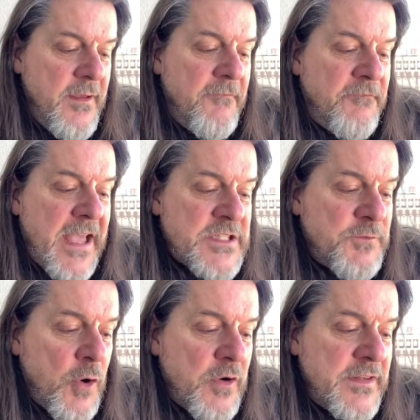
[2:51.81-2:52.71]
Fast
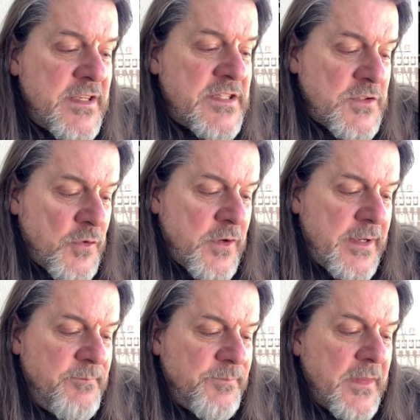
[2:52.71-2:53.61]
forward this
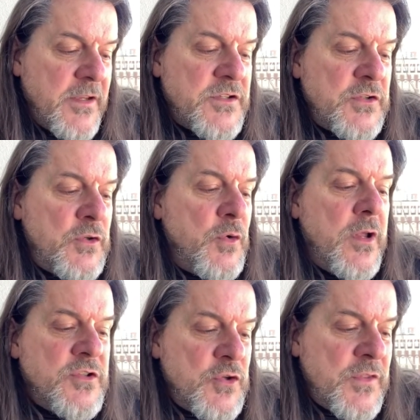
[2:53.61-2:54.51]
story to
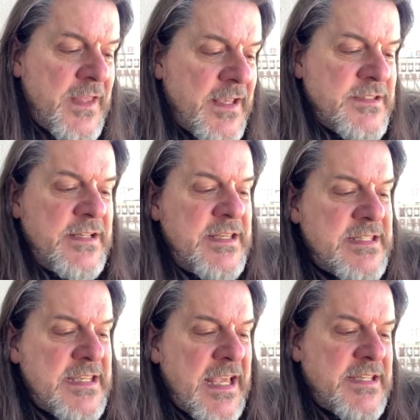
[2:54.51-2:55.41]

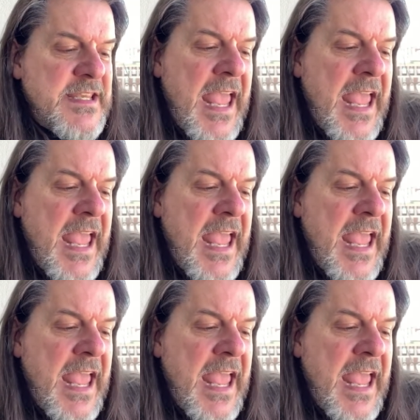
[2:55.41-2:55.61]
2006.